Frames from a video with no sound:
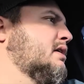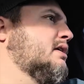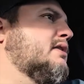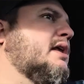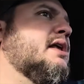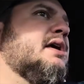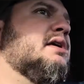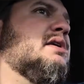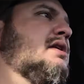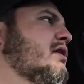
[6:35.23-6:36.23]
And then,
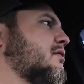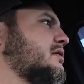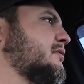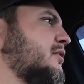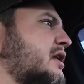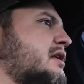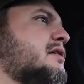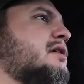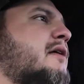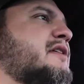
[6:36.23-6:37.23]
you know, he wanted,
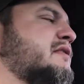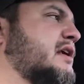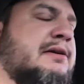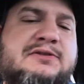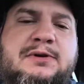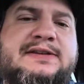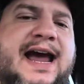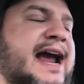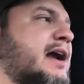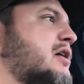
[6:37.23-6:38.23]
obviously he was
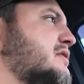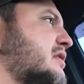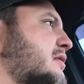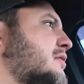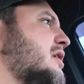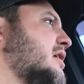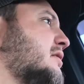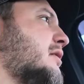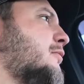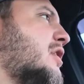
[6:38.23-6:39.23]
retired, so he wanted
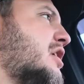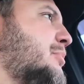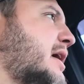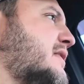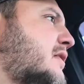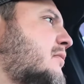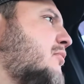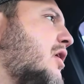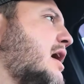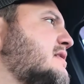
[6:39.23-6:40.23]
to pay a certain
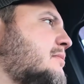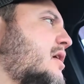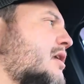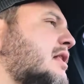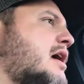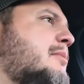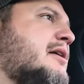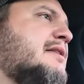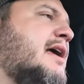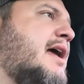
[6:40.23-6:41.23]
price. I'm not gonna lie
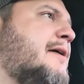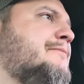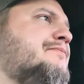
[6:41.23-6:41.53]
about that.